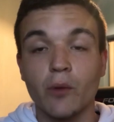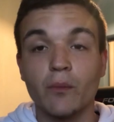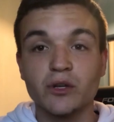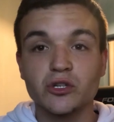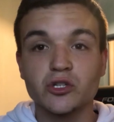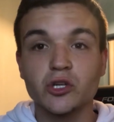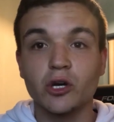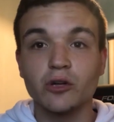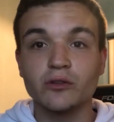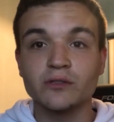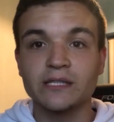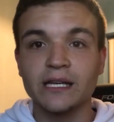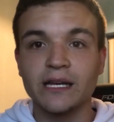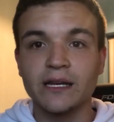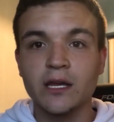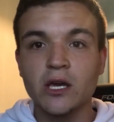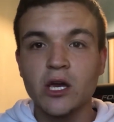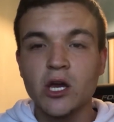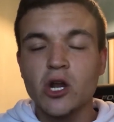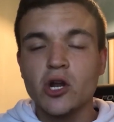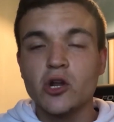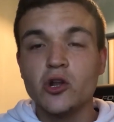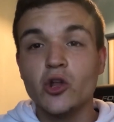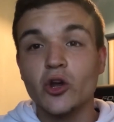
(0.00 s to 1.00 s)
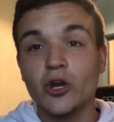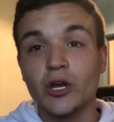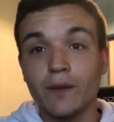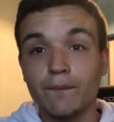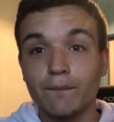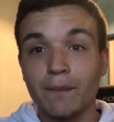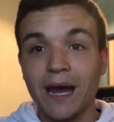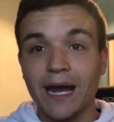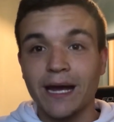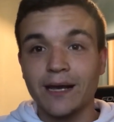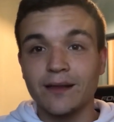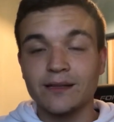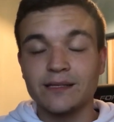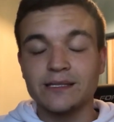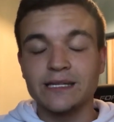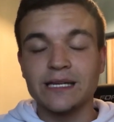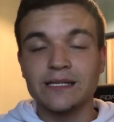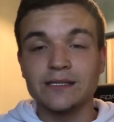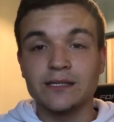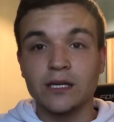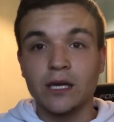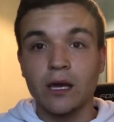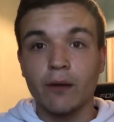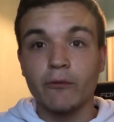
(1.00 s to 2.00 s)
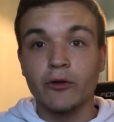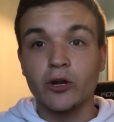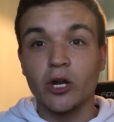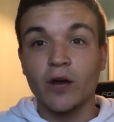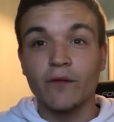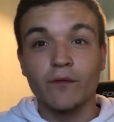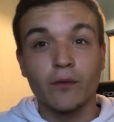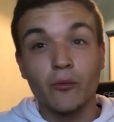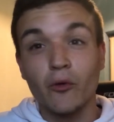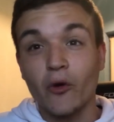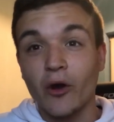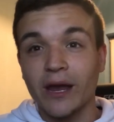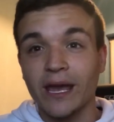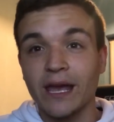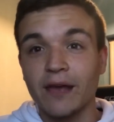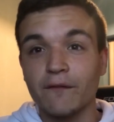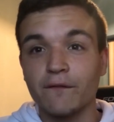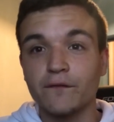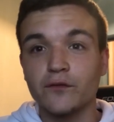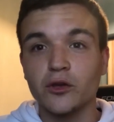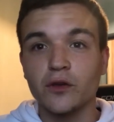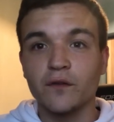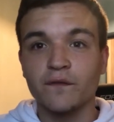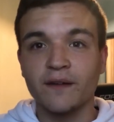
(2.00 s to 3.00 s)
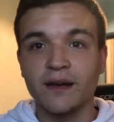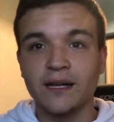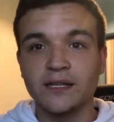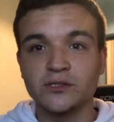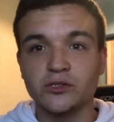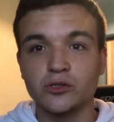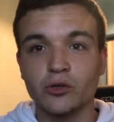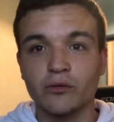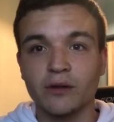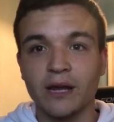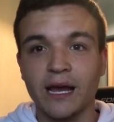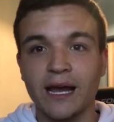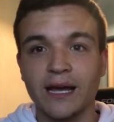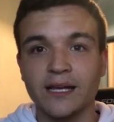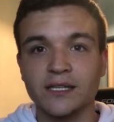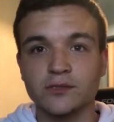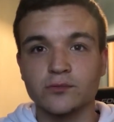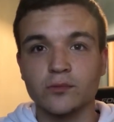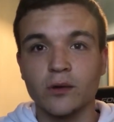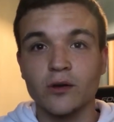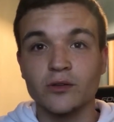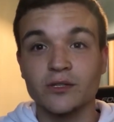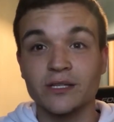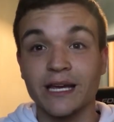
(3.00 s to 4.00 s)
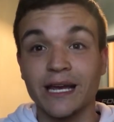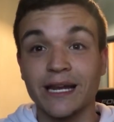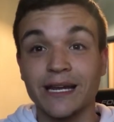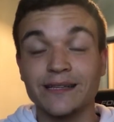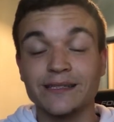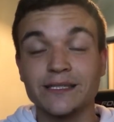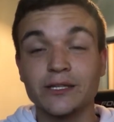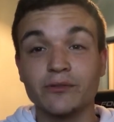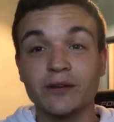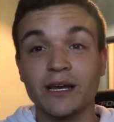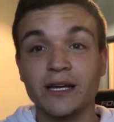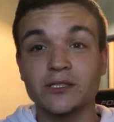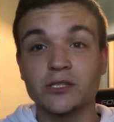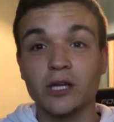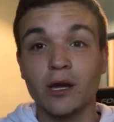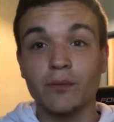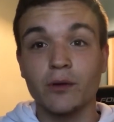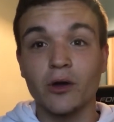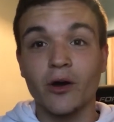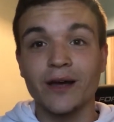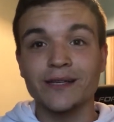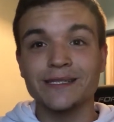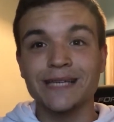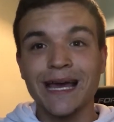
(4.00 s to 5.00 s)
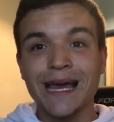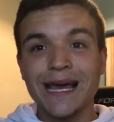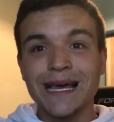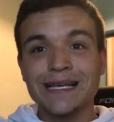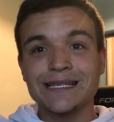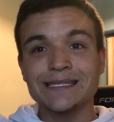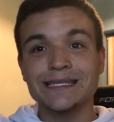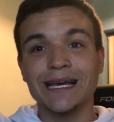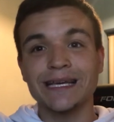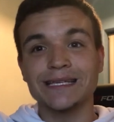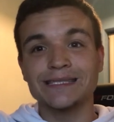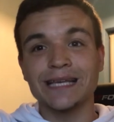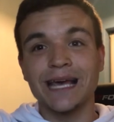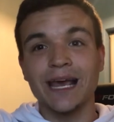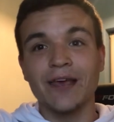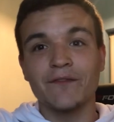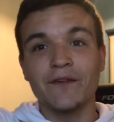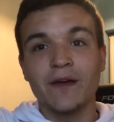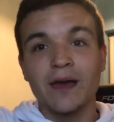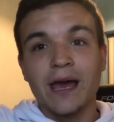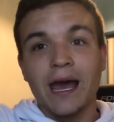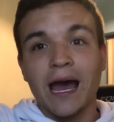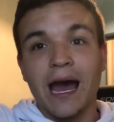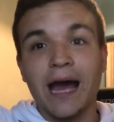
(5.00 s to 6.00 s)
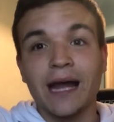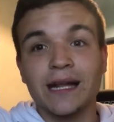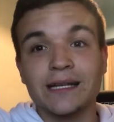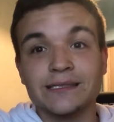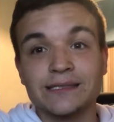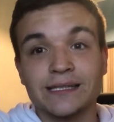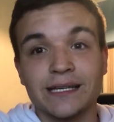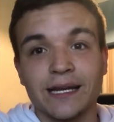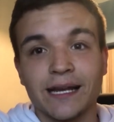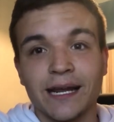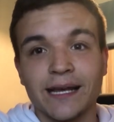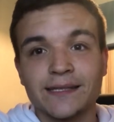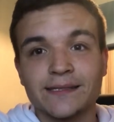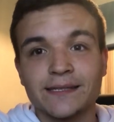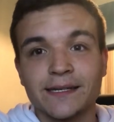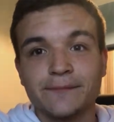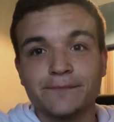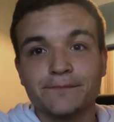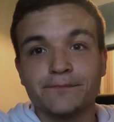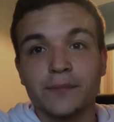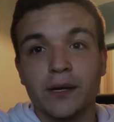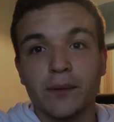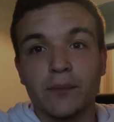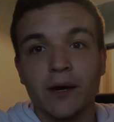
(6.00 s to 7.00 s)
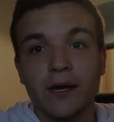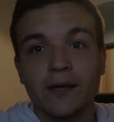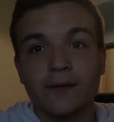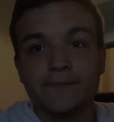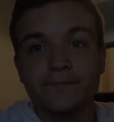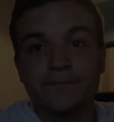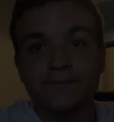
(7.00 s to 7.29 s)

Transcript: much content looking back at the season coming over. And we might get a few fans on as well. So again, until next time, guys, stay safe and see you later. Bye-bye.